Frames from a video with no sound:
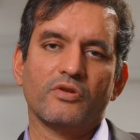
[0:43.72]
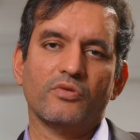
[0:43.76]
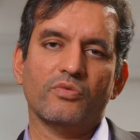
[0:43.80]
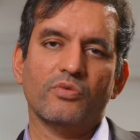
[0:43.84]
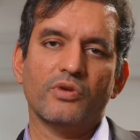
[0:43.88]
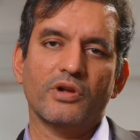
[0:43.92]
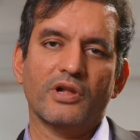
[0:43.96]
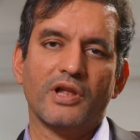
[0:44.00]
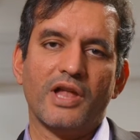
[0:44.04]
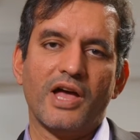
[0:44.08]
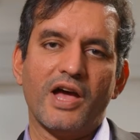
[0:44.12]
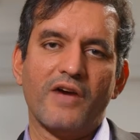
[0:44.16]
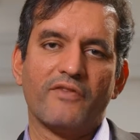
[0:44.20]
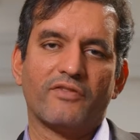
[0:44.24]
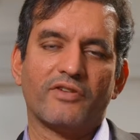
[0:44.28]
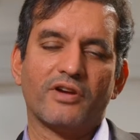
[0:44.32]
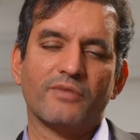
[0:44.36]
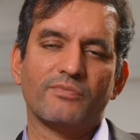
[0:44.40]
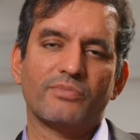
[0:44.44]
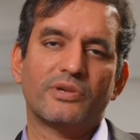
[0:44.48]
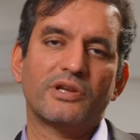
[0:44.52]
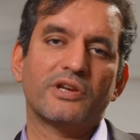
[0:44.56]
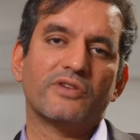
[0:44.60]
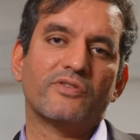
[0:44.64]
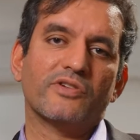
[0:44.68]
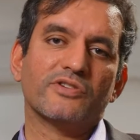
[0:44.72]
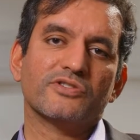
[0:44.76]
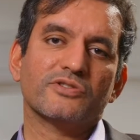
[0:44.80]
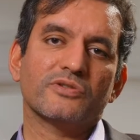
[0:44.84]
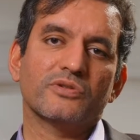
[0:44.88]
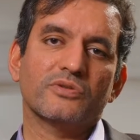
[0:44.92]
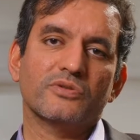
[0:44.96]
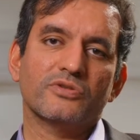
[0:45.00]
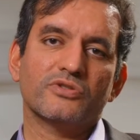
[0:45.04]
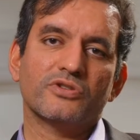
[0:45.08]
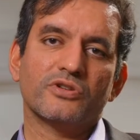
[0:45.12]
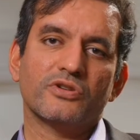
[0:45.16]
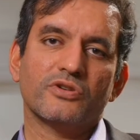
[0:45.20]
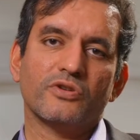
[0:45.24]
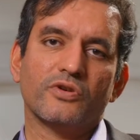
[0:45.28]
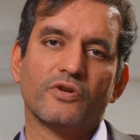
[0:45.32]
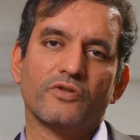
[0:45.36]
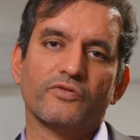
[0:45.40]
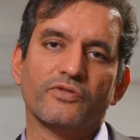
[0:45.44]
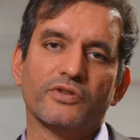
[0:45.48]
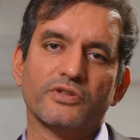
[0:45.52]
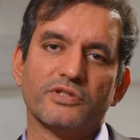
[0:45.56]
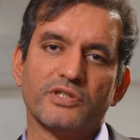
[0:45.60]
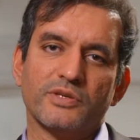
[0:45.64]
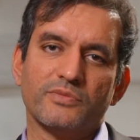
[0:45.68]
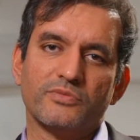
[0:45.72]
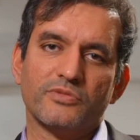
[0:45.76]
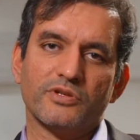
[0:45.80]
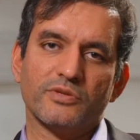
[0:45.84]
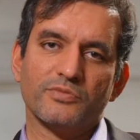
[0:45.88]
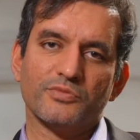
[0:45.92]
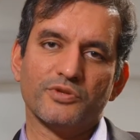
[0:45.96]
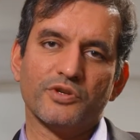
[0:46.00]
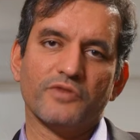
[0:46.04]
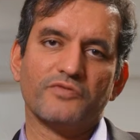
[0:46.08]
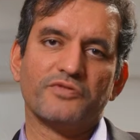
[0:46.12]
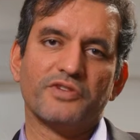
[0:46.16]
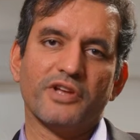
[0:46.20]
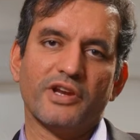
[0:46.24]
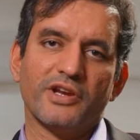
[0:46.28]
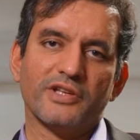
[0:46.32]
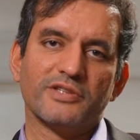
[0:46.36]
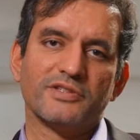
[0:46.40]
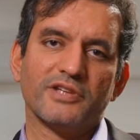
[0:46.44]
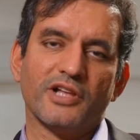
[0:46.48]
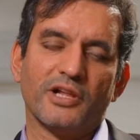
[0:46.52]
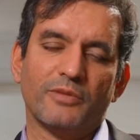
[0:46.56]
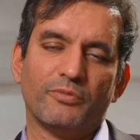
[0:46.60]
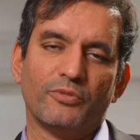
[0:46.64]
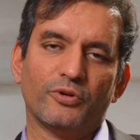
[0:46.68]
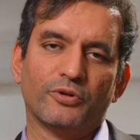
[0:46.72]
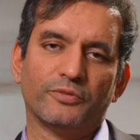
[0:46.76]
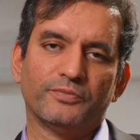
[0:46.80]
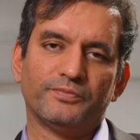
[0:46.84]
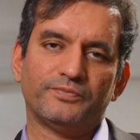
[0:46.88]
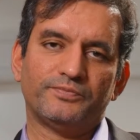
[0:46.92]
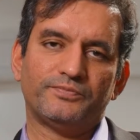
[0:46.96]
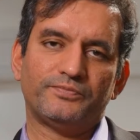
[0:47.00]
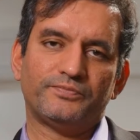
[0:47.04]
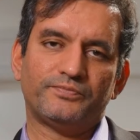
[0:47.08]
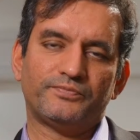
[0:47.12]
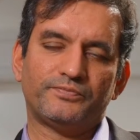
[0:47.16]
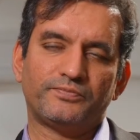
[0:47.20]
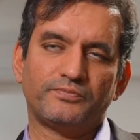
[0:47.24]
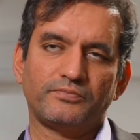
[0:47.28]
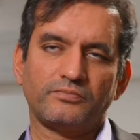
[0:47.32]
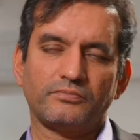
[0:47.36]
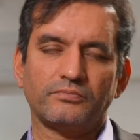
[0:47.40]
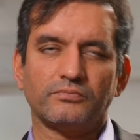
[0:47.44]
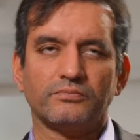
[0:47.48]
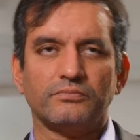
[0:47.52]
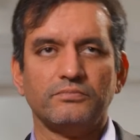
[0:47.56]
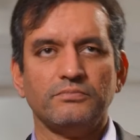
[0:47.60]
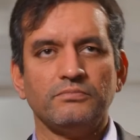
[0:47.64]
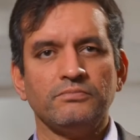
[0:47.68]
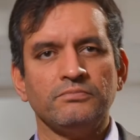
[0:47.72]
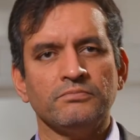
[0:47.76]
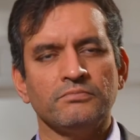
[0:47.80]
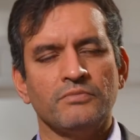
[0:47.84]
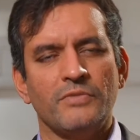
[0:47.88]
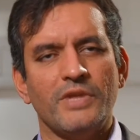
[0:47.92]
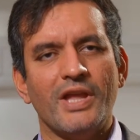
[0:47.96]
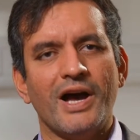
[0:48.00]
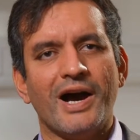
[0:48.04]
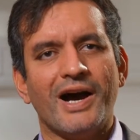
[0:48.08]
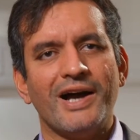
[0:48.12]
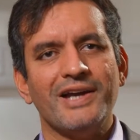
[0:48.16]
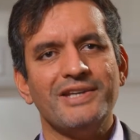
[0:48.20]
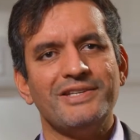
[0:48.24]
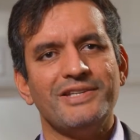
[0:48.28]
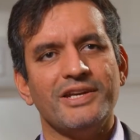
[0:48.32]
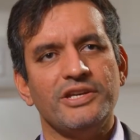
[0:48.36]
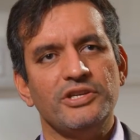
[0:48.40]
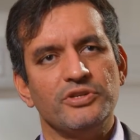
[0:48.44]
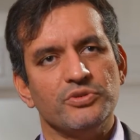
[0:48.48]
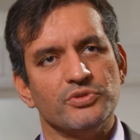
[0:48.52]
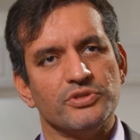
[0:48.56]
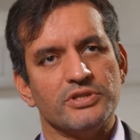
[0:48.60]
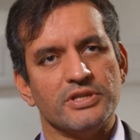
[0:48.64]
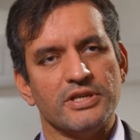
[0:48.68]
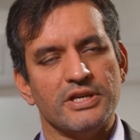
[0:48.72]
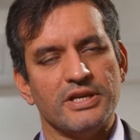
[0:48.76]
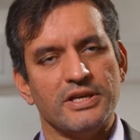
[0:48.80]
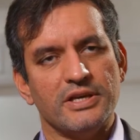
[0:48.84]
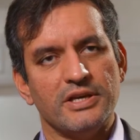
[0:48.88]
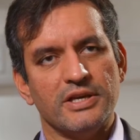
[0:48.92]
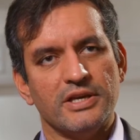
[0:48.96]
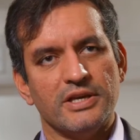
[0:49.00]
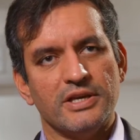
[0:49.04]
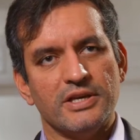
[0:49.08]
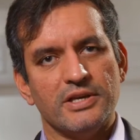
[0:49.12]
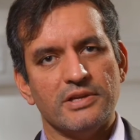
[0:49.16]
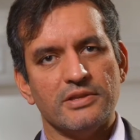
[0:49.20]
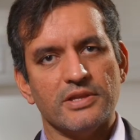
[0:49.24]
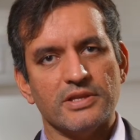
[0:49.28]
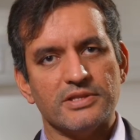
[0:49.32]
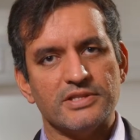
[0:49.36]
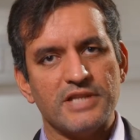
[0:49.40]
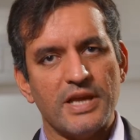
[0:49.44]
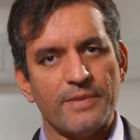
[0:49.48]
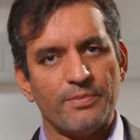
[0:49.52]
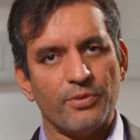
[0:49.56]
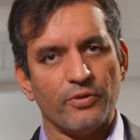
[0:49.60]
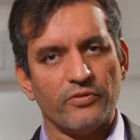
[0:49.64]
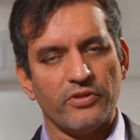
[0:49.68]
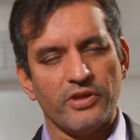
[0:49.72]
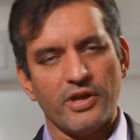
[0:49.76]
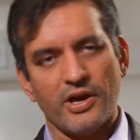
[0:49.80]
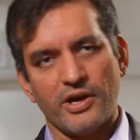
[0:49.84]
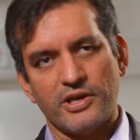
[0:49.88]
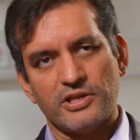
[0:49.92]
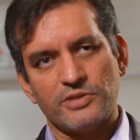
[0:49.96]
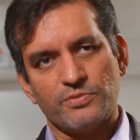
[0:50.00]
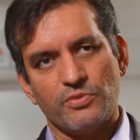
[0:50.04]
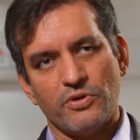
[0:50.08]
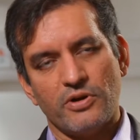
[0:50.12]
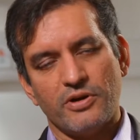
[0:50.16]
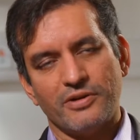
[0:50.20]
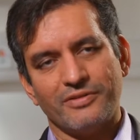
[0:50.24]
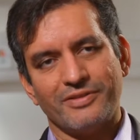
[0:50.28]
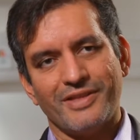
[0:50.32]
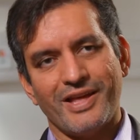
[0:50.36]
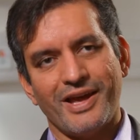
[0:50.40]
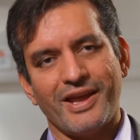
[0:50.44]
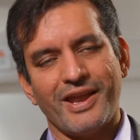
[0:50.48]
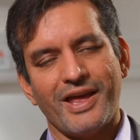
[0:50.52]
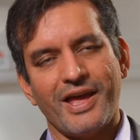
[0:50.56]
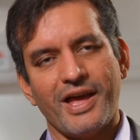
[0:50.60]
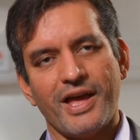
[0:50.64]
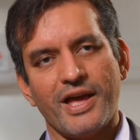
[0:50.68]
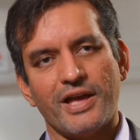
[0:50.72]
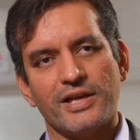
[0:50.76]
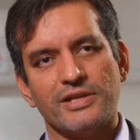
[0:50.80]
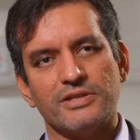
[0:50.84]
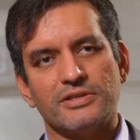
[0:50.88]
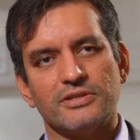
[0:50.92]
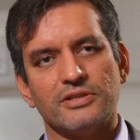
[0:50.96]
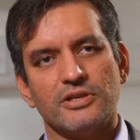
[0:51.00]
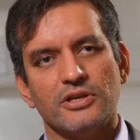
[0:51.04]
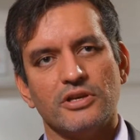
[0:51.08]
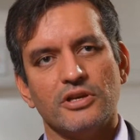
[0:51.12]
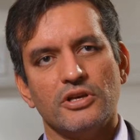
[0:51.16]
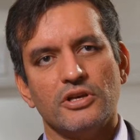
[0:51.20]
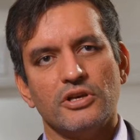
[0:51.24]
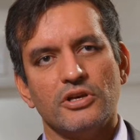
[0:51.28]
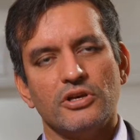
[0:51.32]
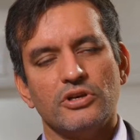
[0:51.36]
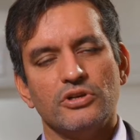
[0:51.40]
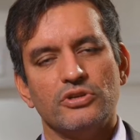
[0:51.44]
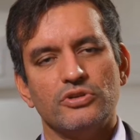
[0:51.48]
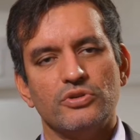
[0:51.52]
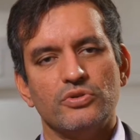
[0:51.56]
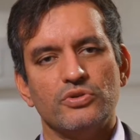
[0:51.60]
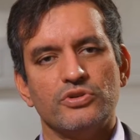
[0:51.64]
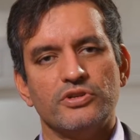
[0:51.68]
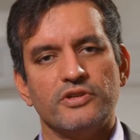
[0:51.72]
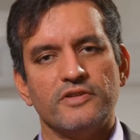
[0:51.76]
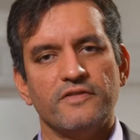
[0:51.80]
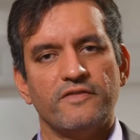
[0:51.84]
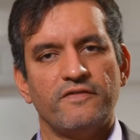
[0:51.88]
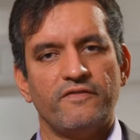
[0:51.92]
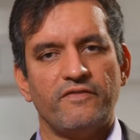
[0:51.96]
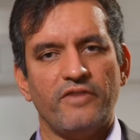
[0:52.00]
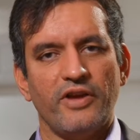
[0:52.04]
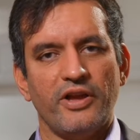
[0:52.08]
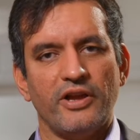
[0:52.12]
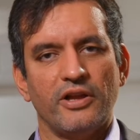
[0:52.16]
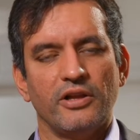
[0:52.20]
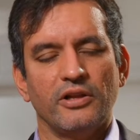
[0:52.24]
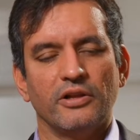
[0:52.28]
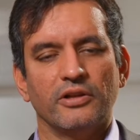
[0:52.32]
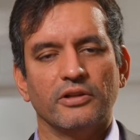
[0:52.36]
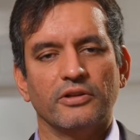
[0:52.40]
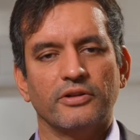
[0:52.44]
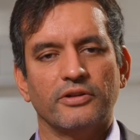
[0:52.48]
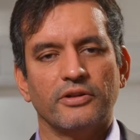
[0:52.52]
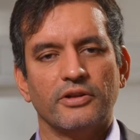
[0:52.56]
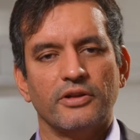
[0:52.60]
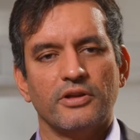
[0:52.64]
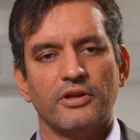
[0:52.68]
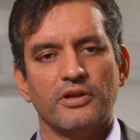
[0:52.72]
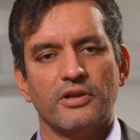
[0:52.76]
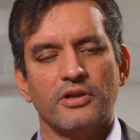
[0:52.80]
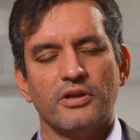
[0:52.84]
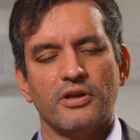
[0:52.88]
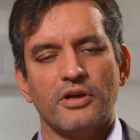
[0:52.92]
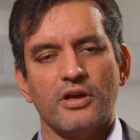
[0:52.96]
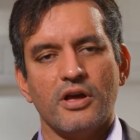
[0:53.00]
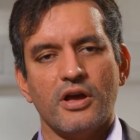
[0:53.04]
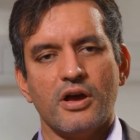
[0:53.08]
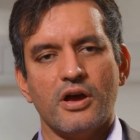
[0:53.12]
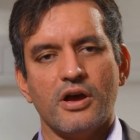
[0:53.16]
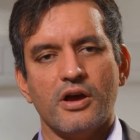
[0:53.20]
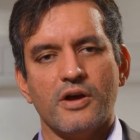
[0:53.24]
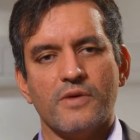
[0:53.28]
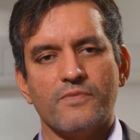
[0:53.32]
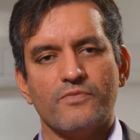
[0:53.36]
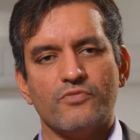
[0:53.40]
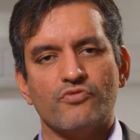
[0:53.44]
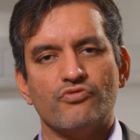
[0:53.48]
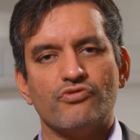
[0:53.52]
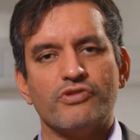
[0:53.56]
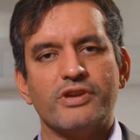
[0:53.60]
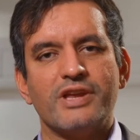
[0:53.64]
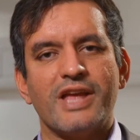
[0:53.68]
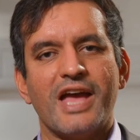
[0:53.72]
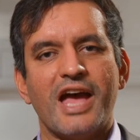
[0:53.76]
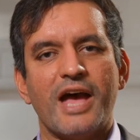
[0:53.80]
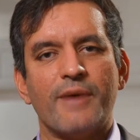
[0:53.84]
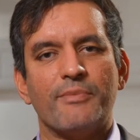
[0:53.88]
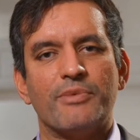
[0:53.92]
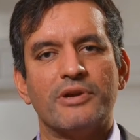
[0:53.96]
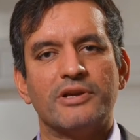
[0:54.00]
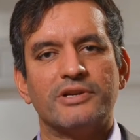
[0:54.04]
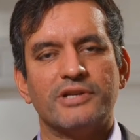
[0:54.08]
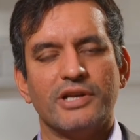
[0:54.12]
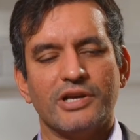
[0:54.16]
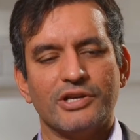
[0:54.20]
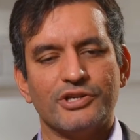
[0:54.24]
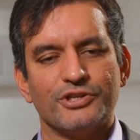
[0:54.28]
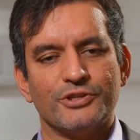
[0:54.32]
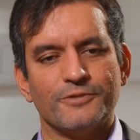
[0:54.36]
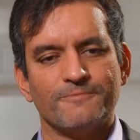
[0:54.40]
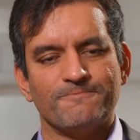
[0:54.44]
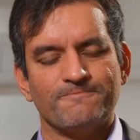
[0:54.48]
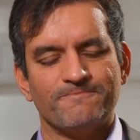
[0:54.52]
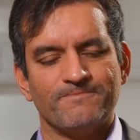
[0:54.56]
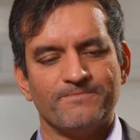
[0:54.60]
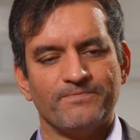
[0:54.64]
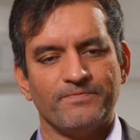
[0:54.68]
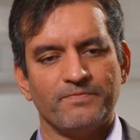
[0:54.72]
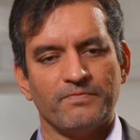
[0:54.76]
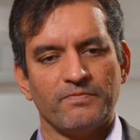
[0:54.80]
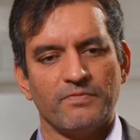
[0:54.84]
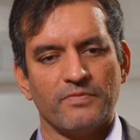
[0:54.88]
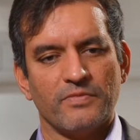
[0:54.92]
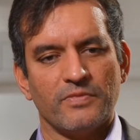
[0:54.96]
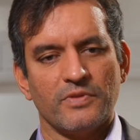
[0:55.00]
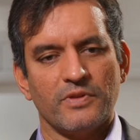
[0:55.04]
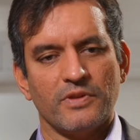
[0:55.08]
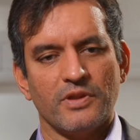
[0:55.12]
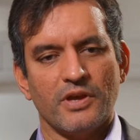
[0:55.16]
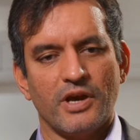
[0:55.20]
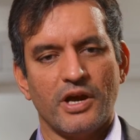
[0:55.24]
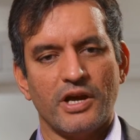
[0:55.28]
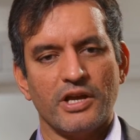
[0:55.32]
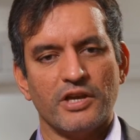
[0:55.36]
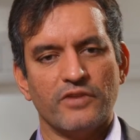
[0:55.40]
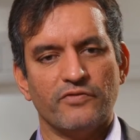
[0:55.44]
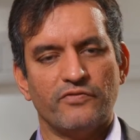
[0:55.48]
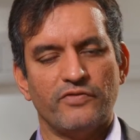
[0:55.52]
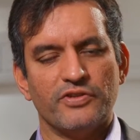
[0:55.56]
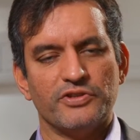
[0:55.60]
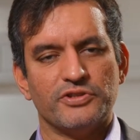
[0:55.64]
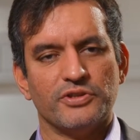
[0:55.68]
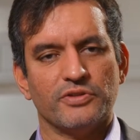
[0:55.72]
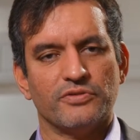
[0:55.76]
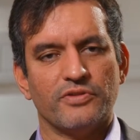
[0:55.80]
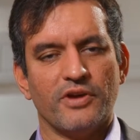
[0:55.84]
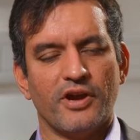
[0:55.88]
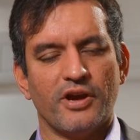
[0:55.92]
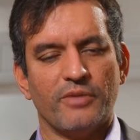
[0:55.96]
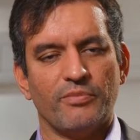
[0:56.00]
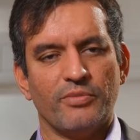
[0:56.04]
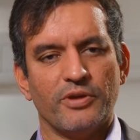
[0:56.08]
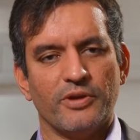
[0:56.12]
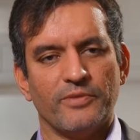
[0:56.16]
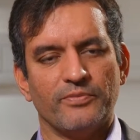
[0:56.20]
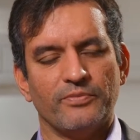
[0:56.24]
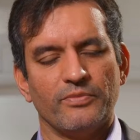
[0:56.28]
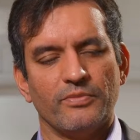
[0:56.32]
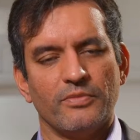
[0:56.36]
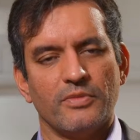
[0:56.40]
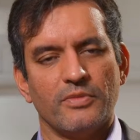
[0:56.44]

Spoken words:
will have complete resolution of the symptoms of tennis elbow. Now, I tend to see the tip of the iceberg that has usually failed rehabilitation, i.e. physiotherapy.